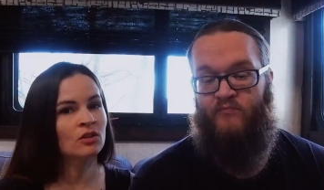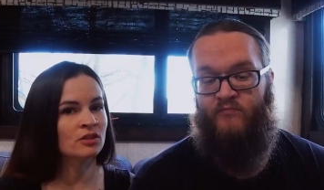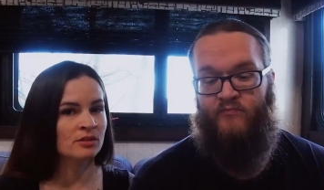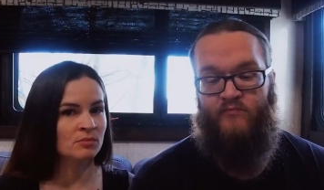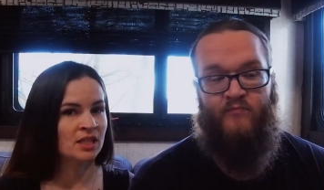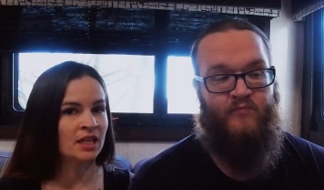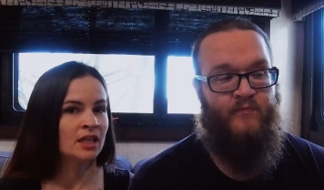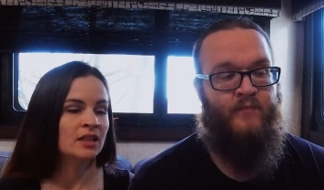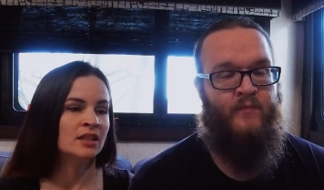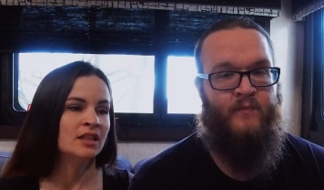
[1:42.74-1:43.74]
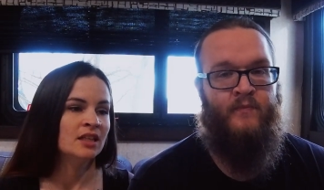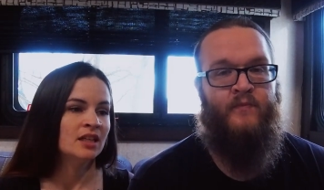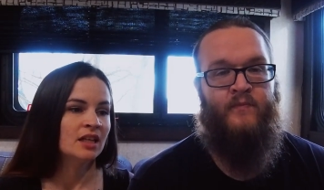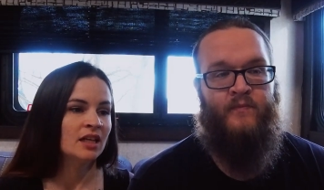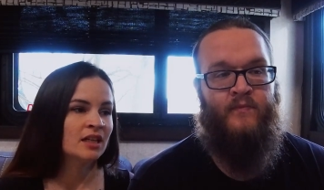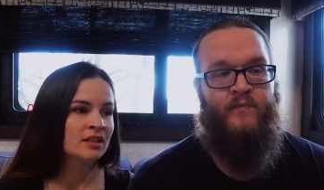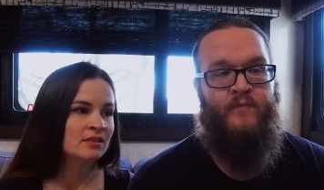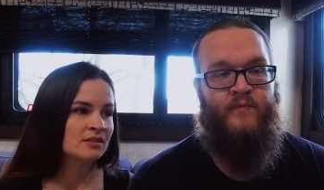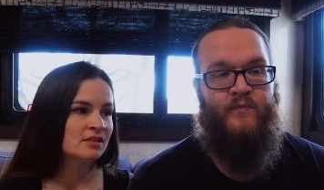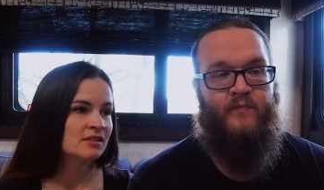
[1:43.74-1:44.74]
Speaker 1: an awesome dad.
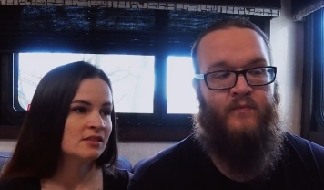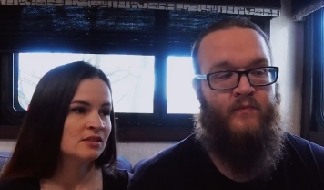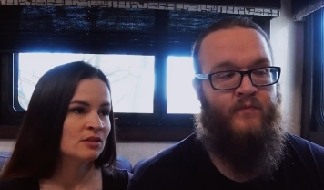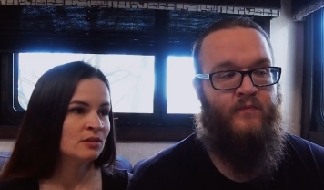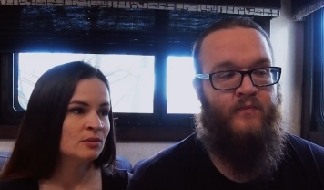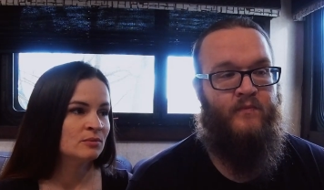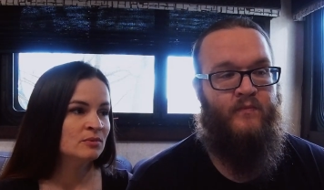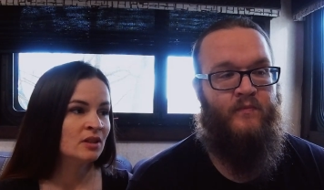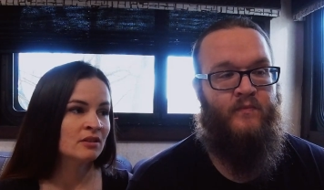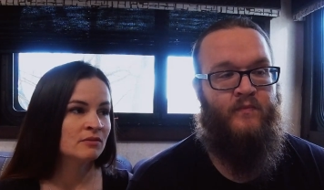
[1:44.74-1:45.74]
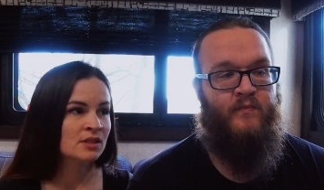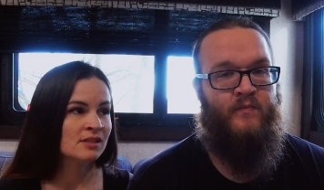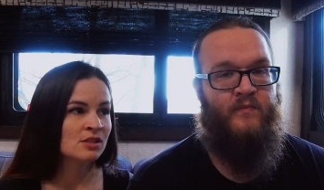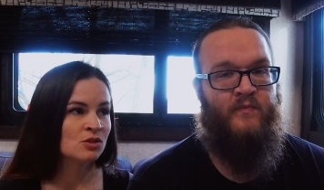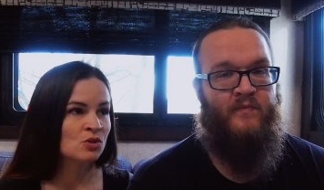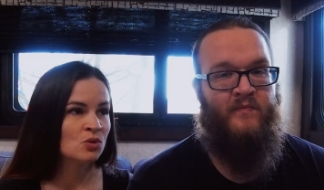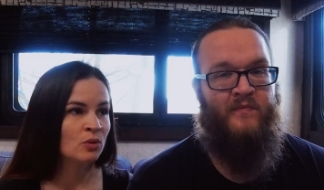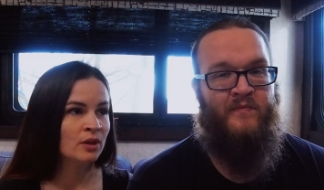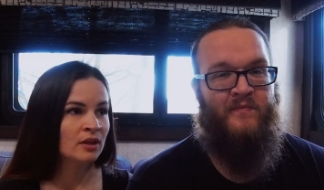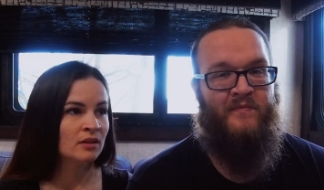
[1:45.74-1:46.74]
And, you know, none of us
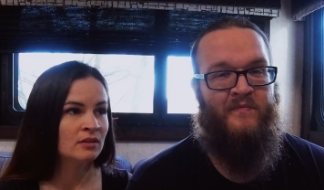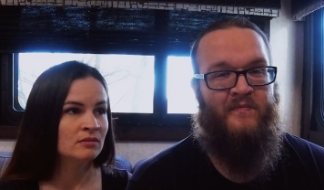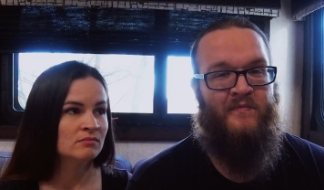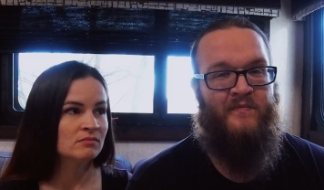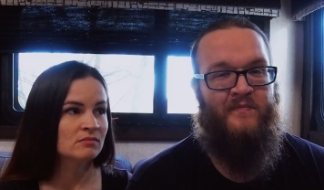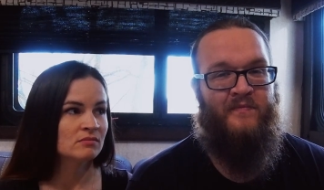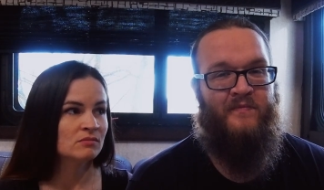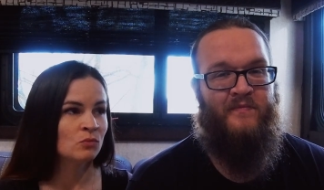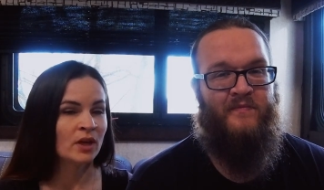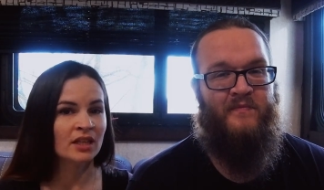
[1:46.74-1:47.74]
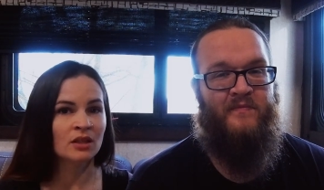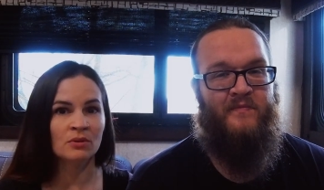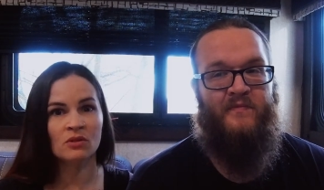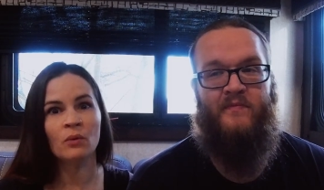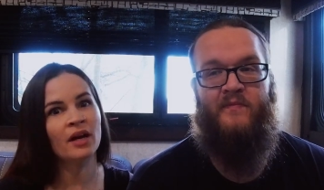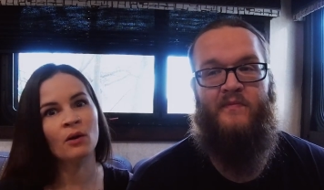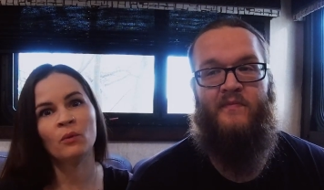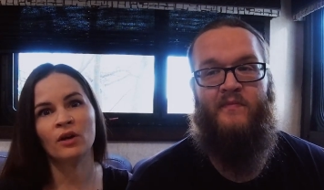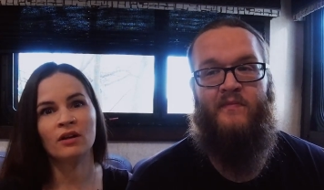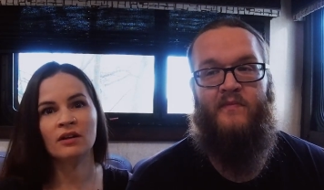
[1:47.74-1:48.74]
enjoyed when he was away at
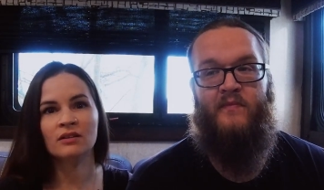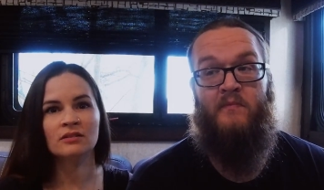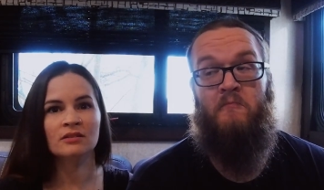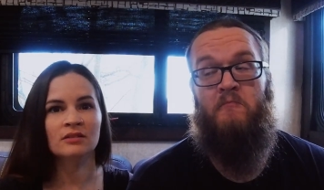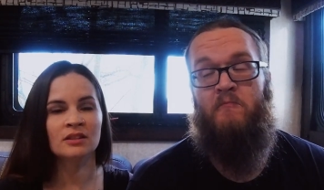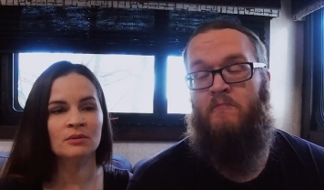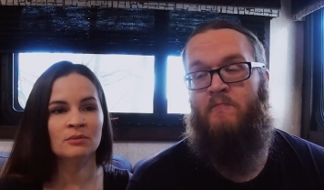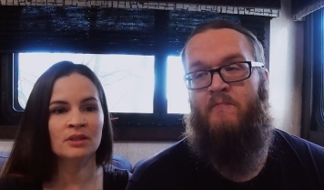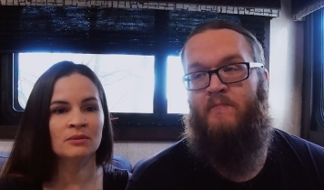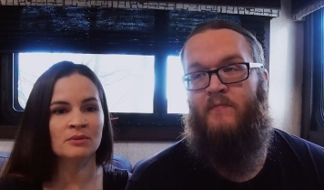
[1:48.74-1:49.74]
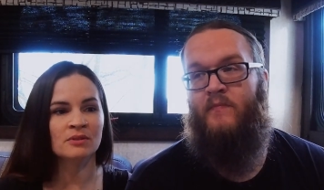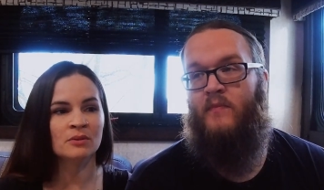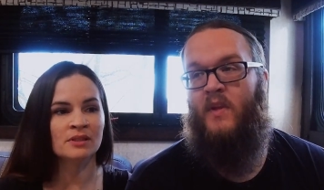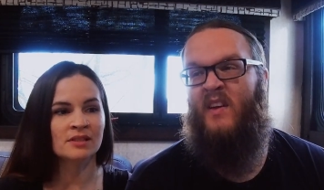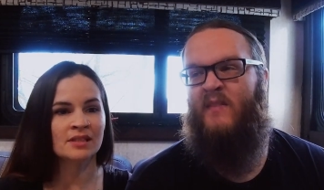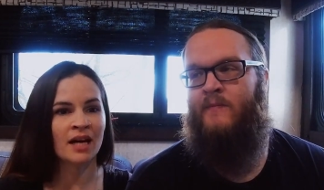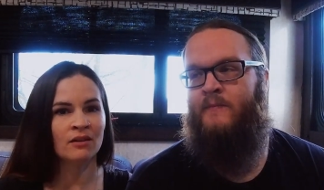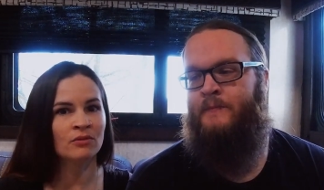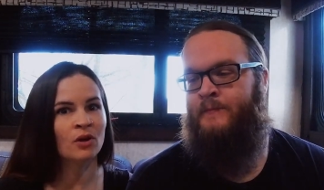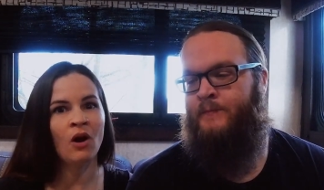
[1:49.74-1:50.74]
work. It, it was always yeah. sad
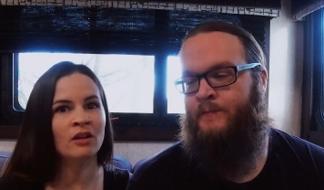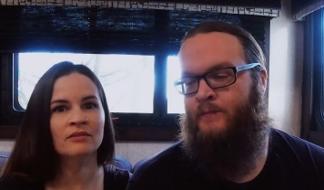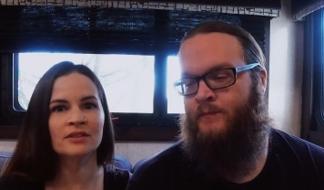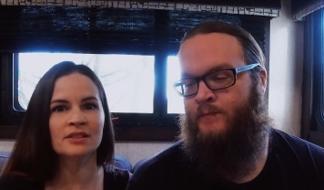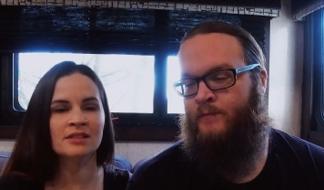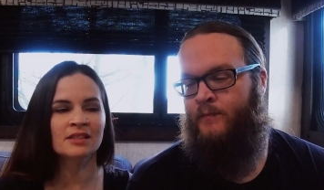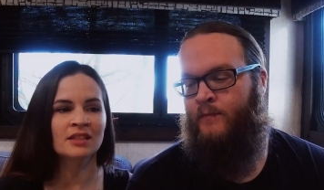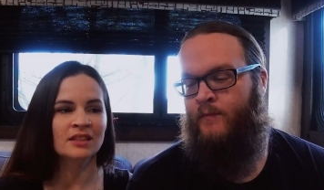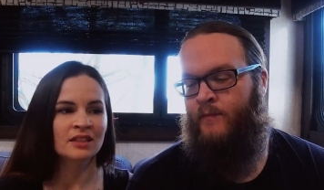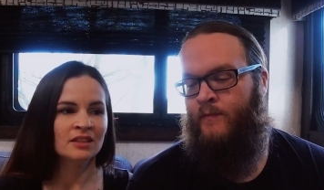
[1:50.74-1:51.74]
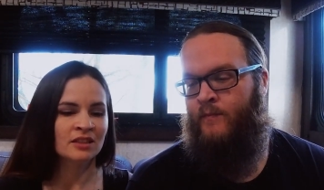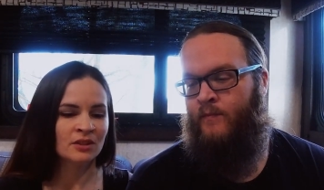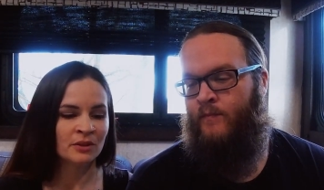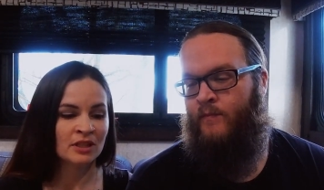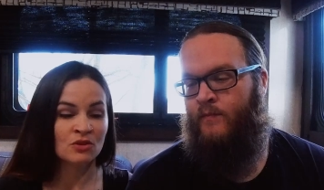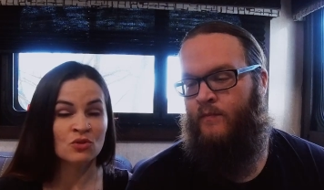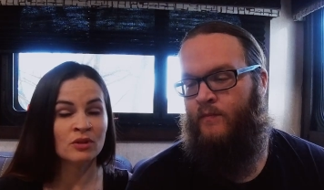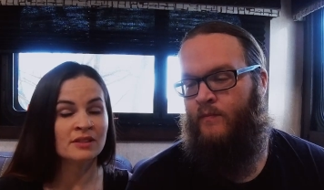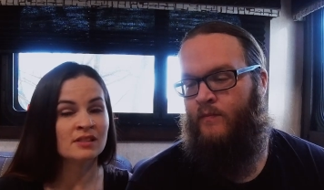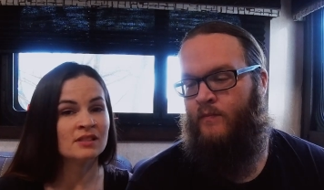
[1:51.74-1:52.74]
for all of us. You know, he
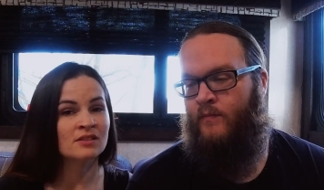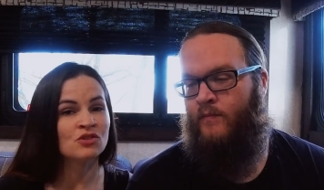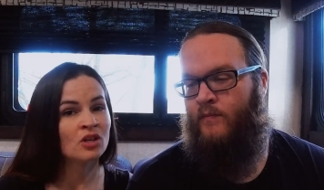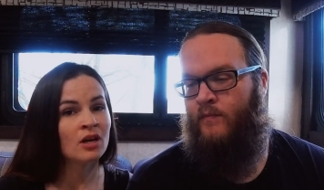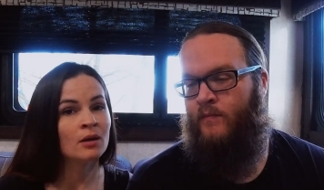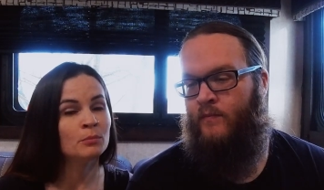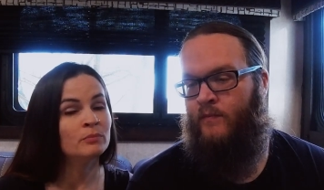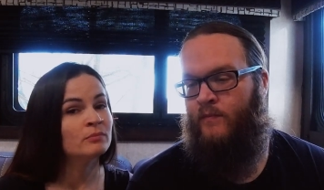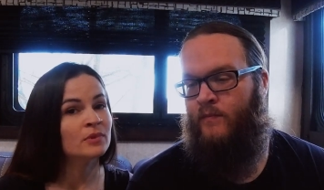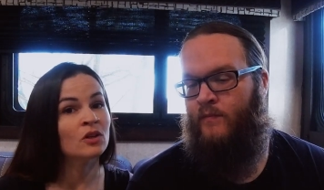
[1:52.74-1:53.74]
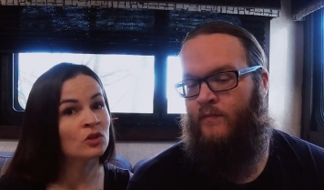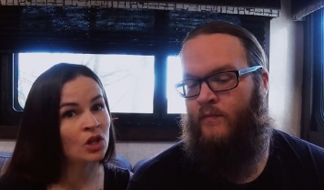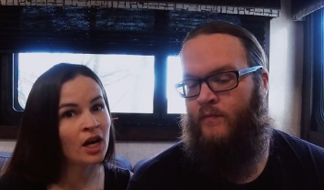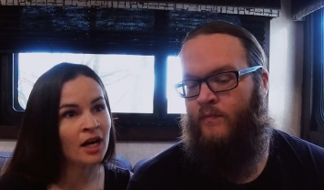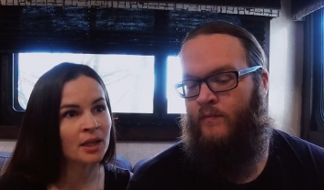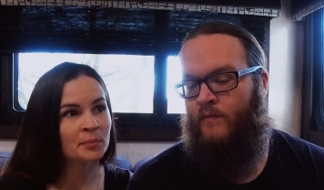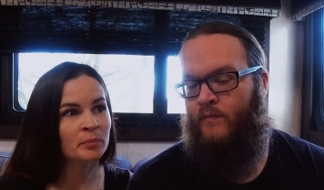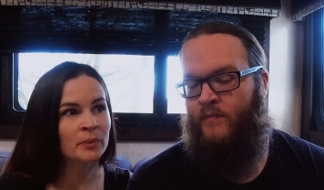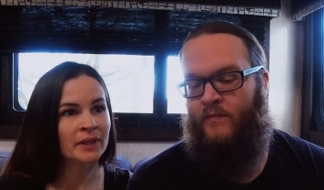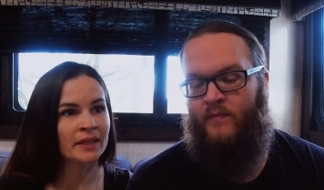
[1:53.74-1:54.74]
enjoys his job a lot,
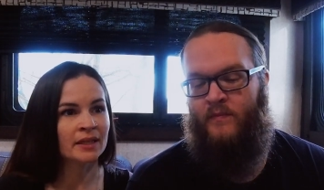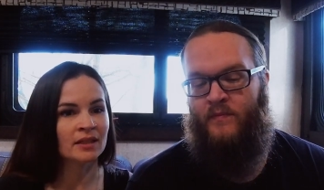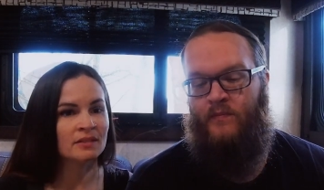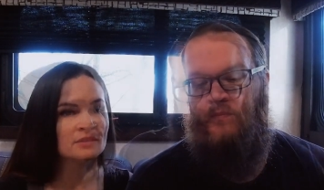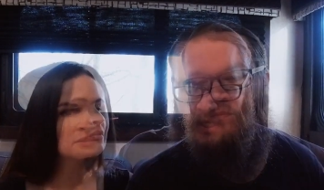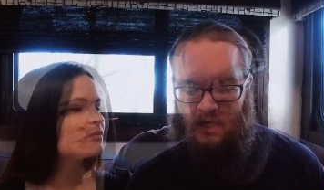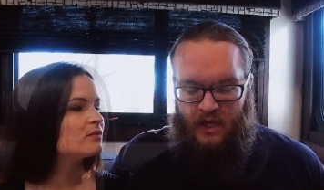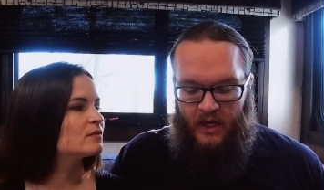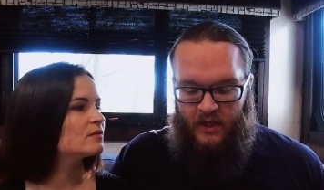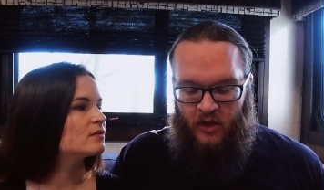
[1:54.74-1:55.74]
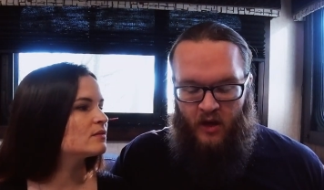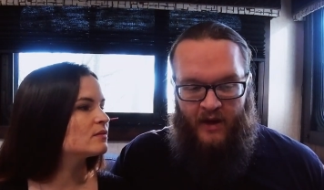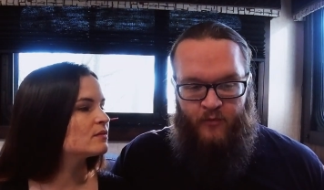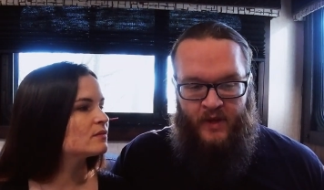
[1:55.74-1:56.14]
but...
Speaker 2: You know, I've